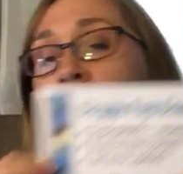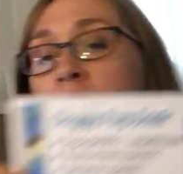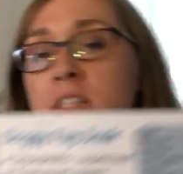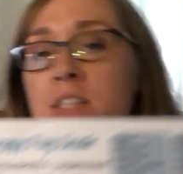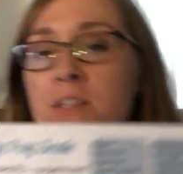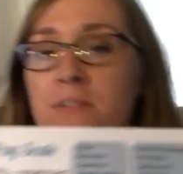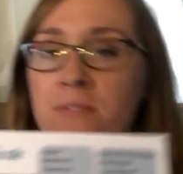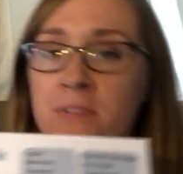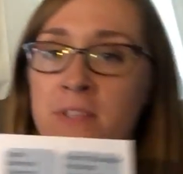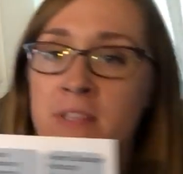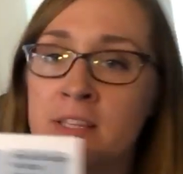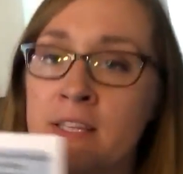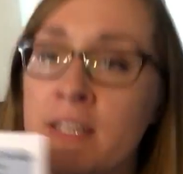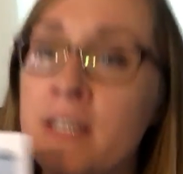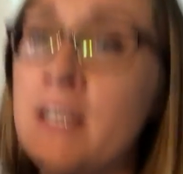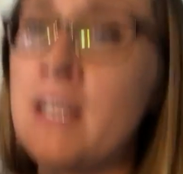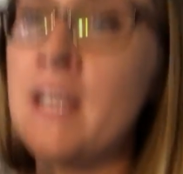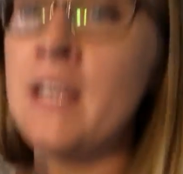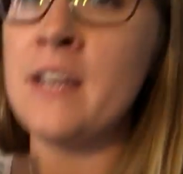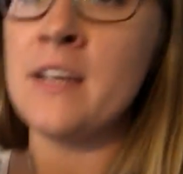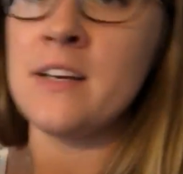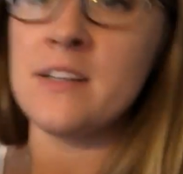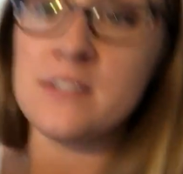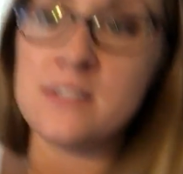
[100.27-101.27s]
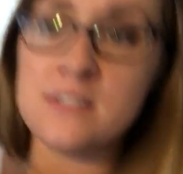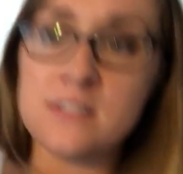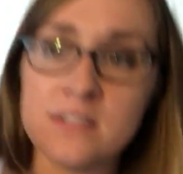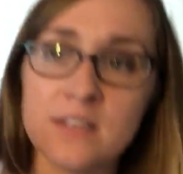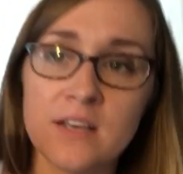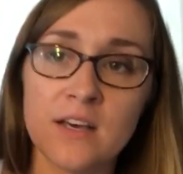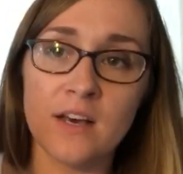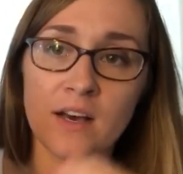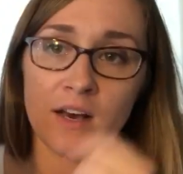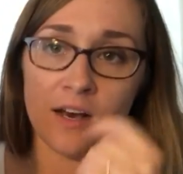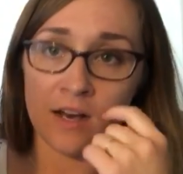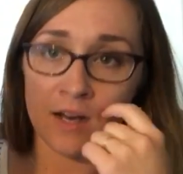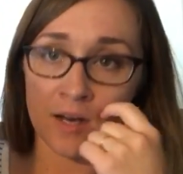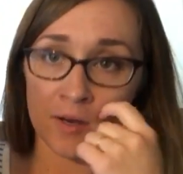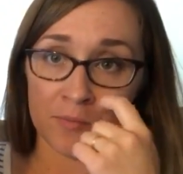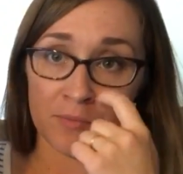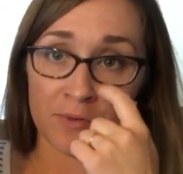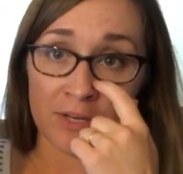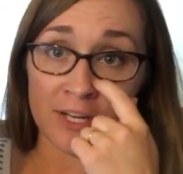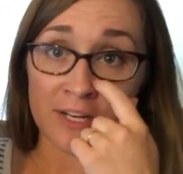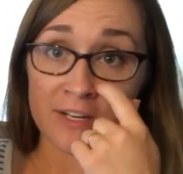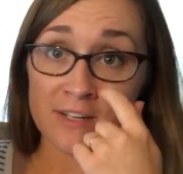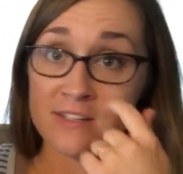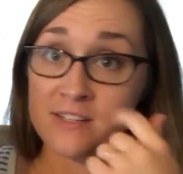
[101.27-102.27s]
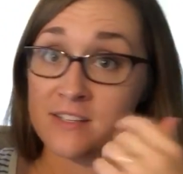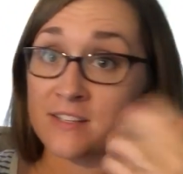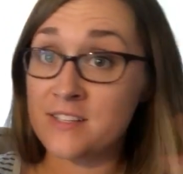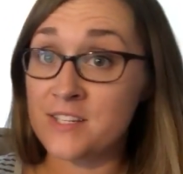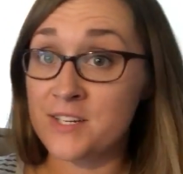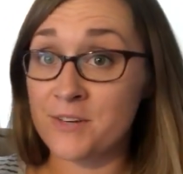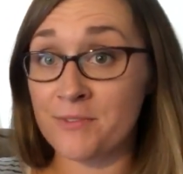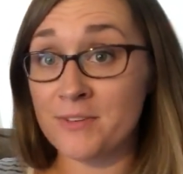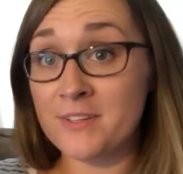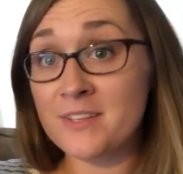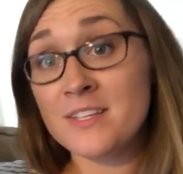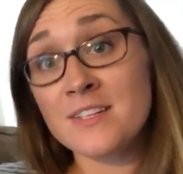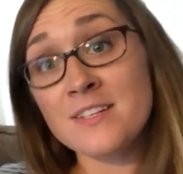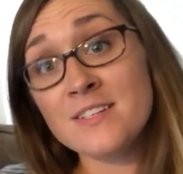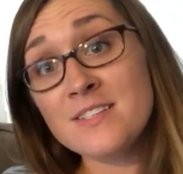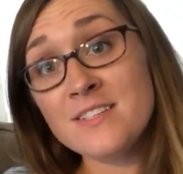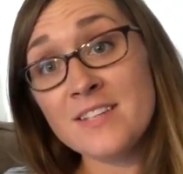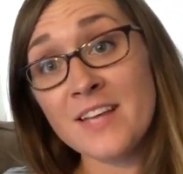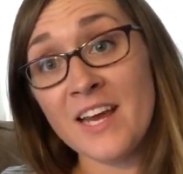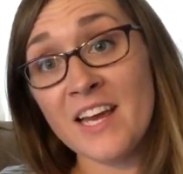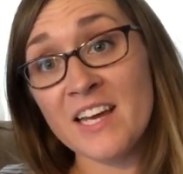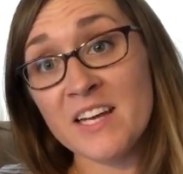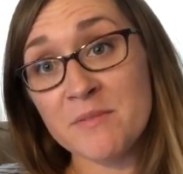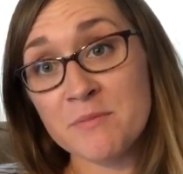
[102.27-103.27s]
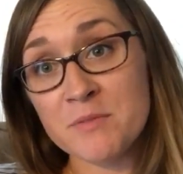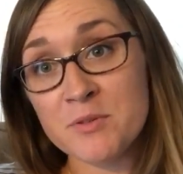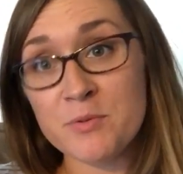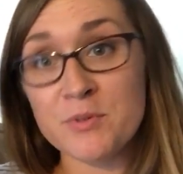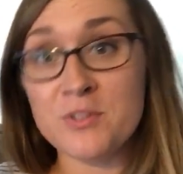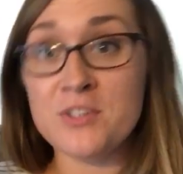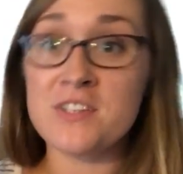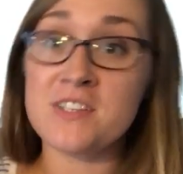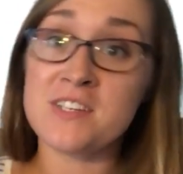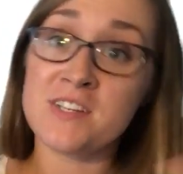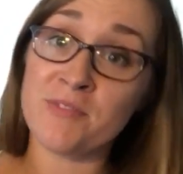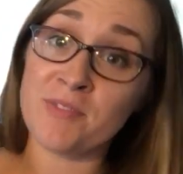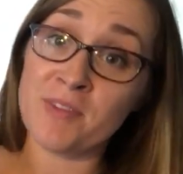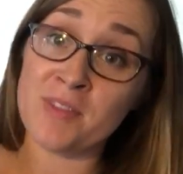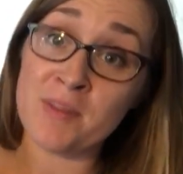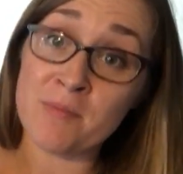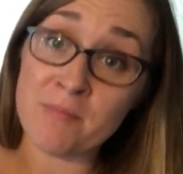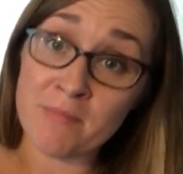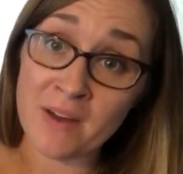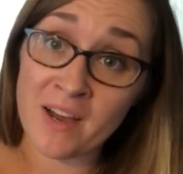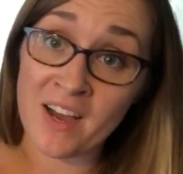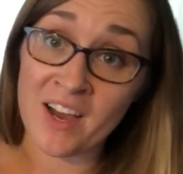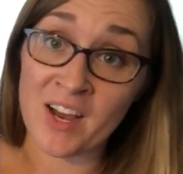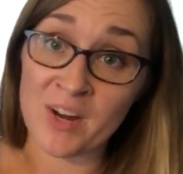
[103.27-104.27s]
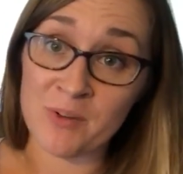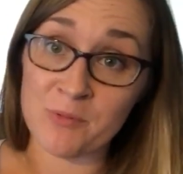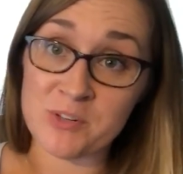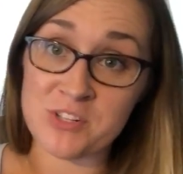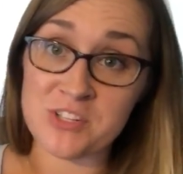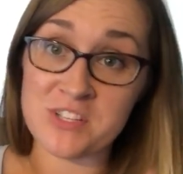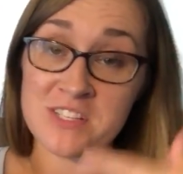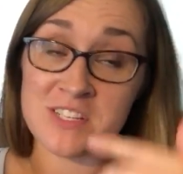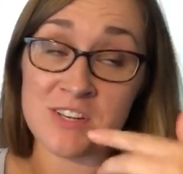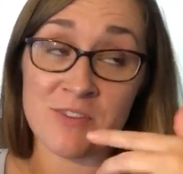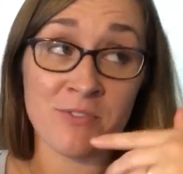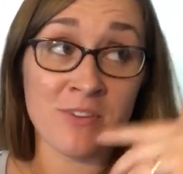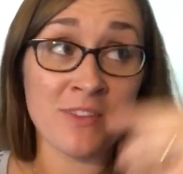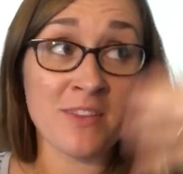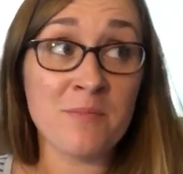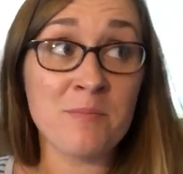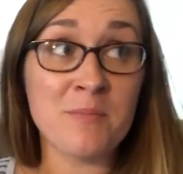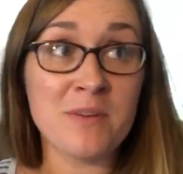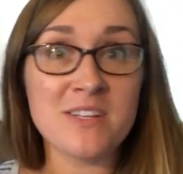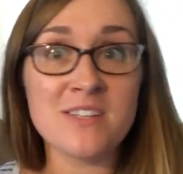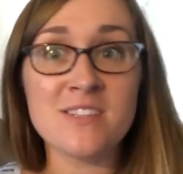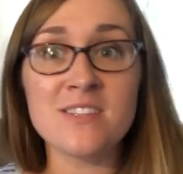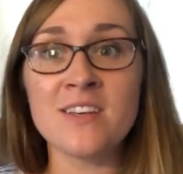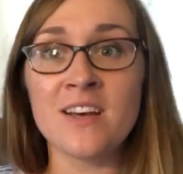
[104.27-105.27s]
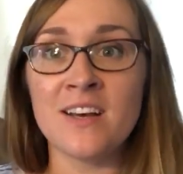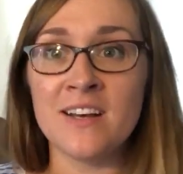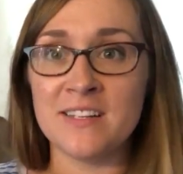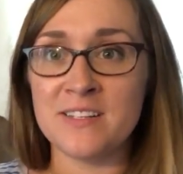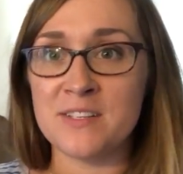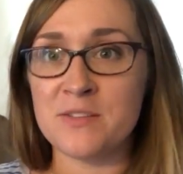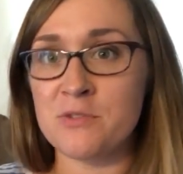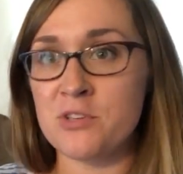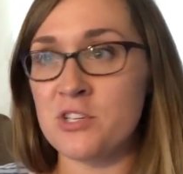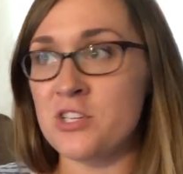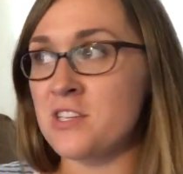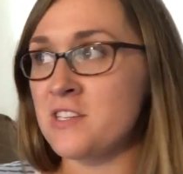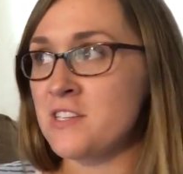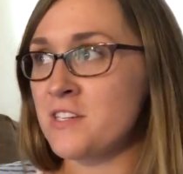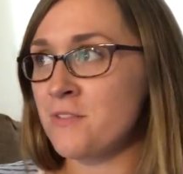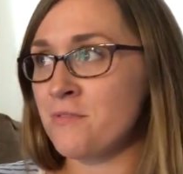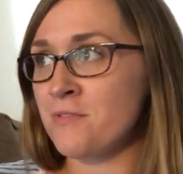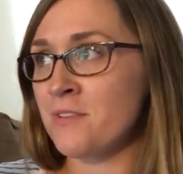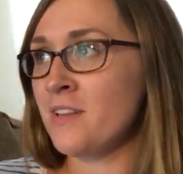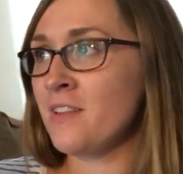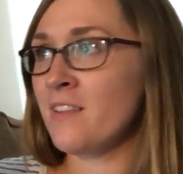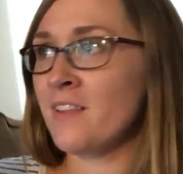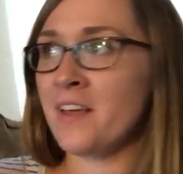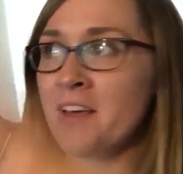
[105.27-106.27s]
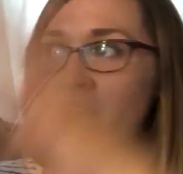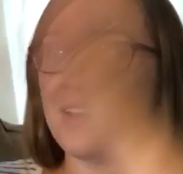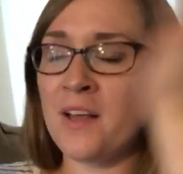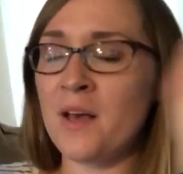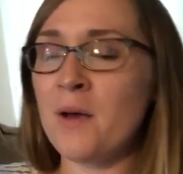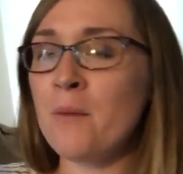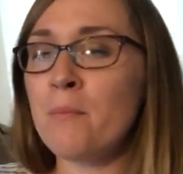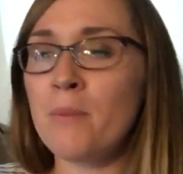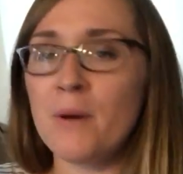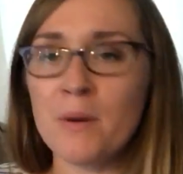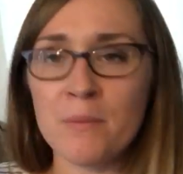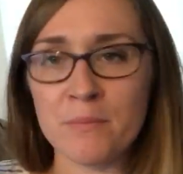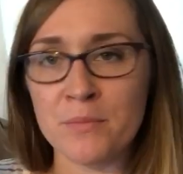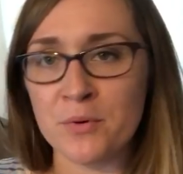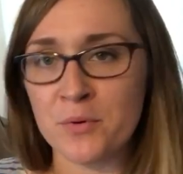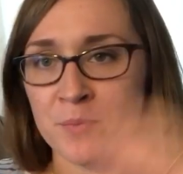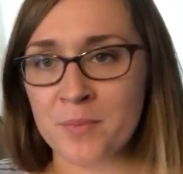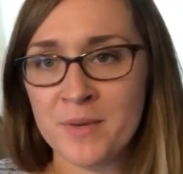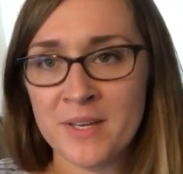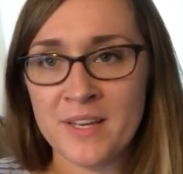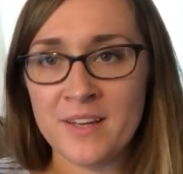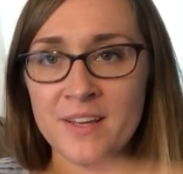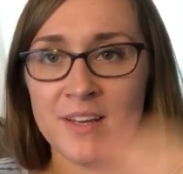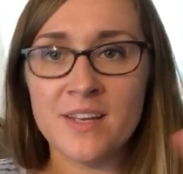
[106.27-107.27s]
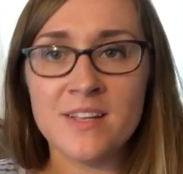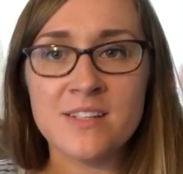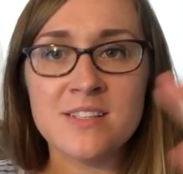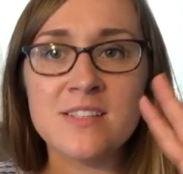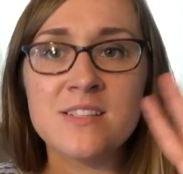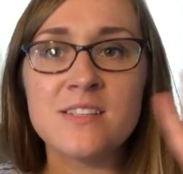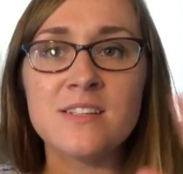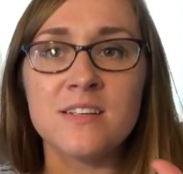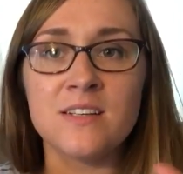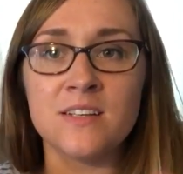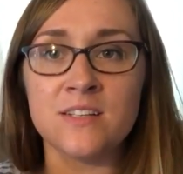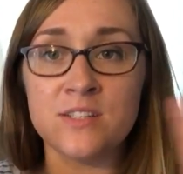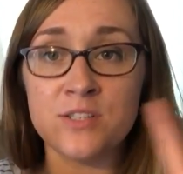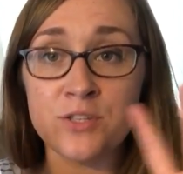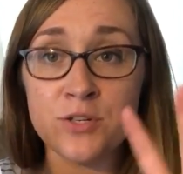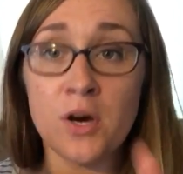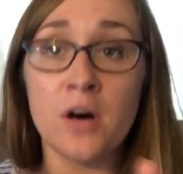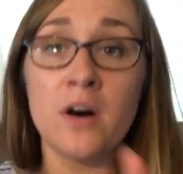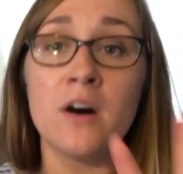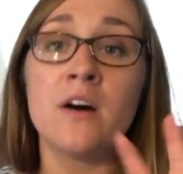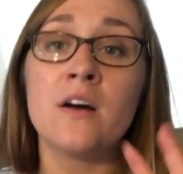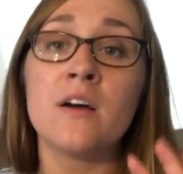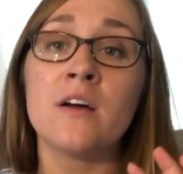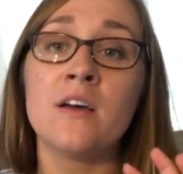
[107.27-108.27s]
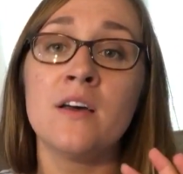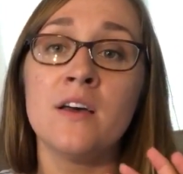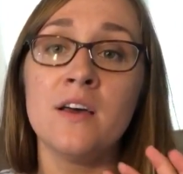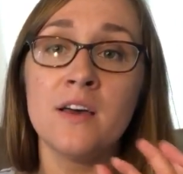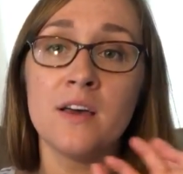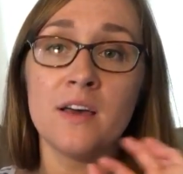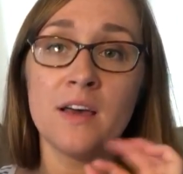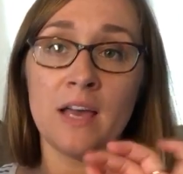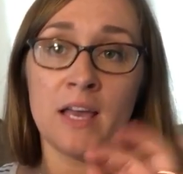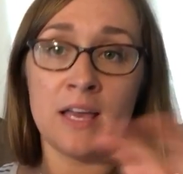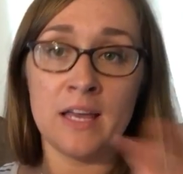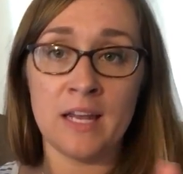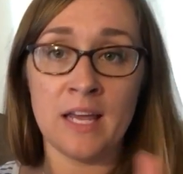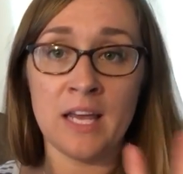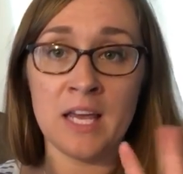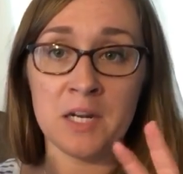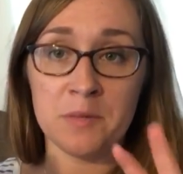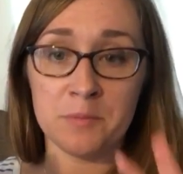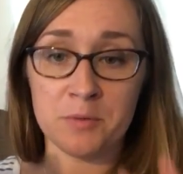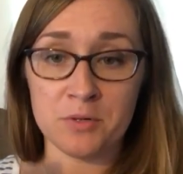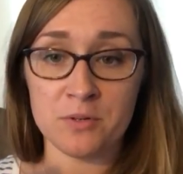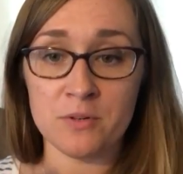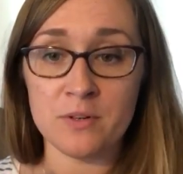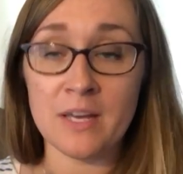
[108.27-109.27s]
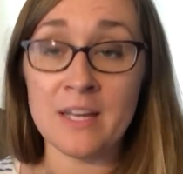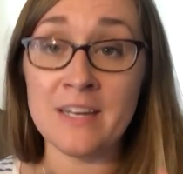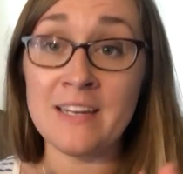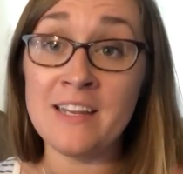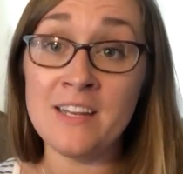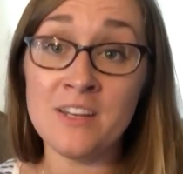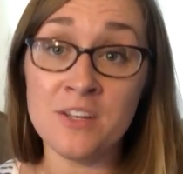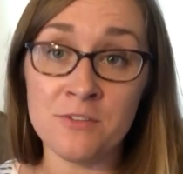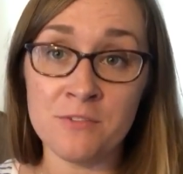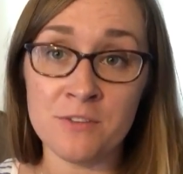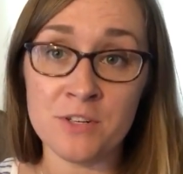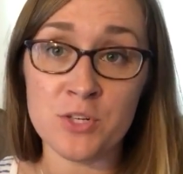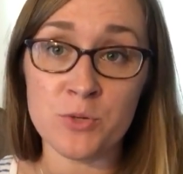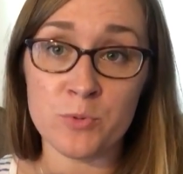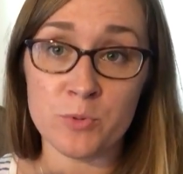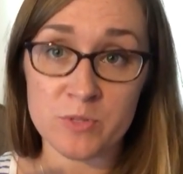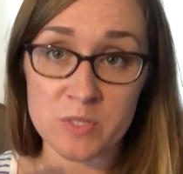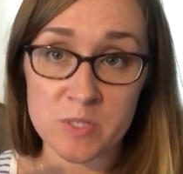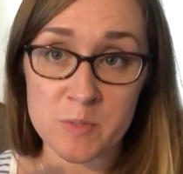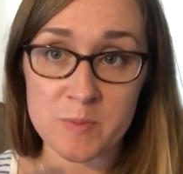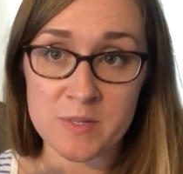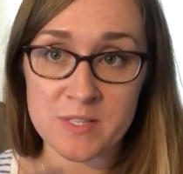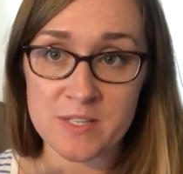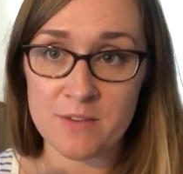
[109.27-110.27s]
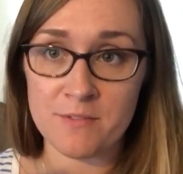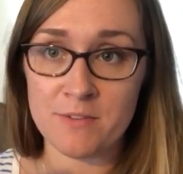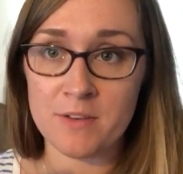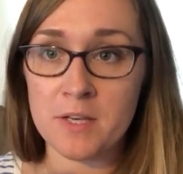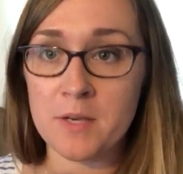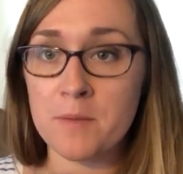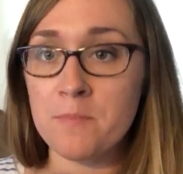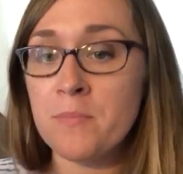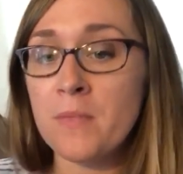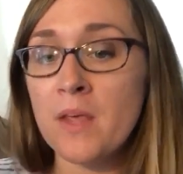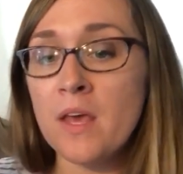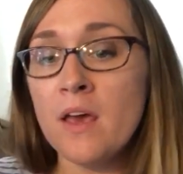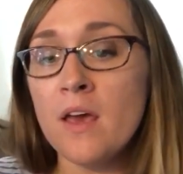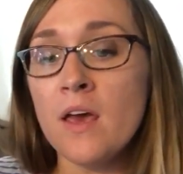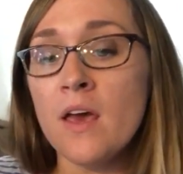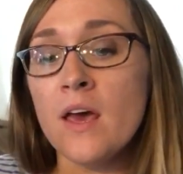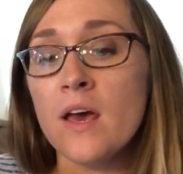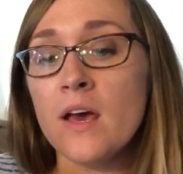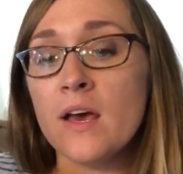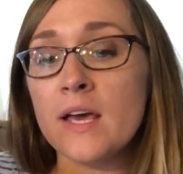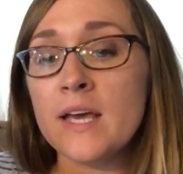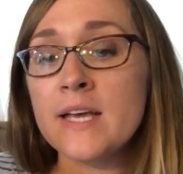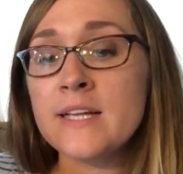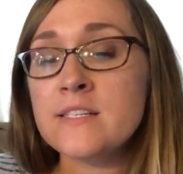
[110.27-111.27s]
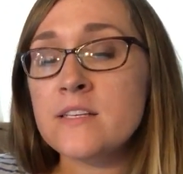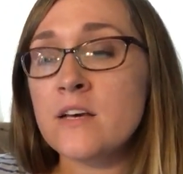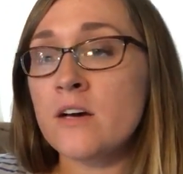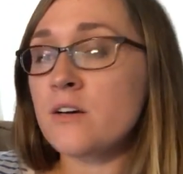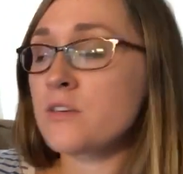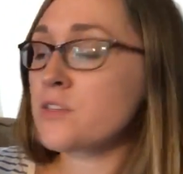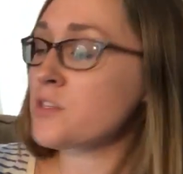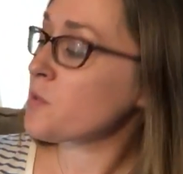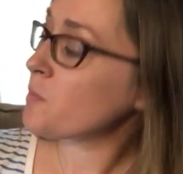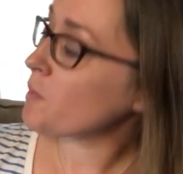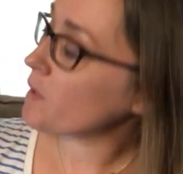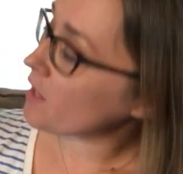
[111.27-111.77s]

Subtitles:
look different than Nina's. Nina's is different than Sam's, which is different than mine, which is different than my son's, which is different than a bumblebee. It's dog and animal and individual specific. It's also